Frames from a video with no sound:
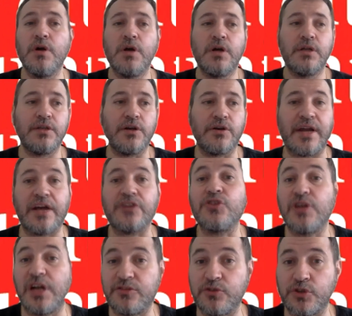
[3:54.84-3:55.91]
their
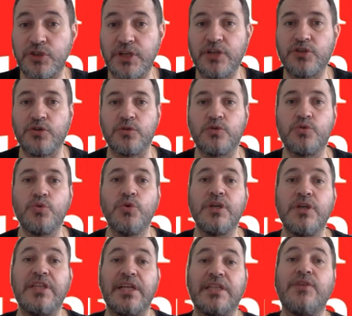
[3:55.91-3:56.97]
national association, to
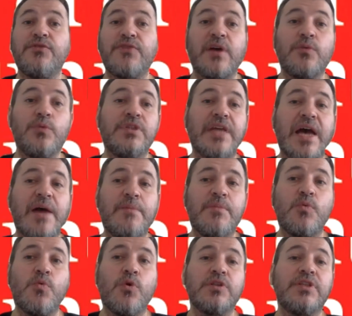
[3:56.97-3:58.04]
identify with them
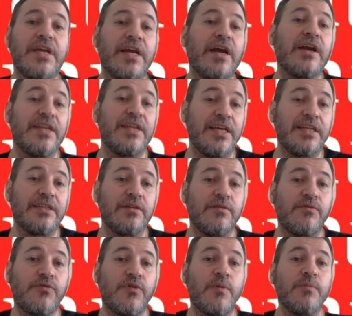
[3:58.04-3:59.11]
what they are need
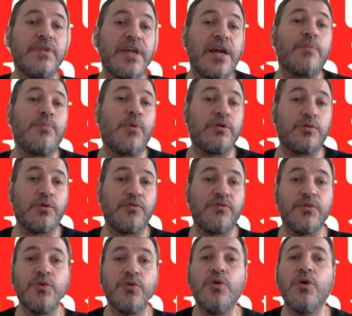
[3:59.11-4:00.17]
from their point of
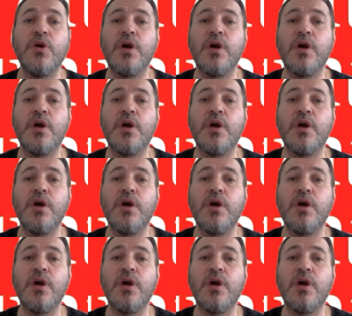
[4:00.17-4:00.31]
view,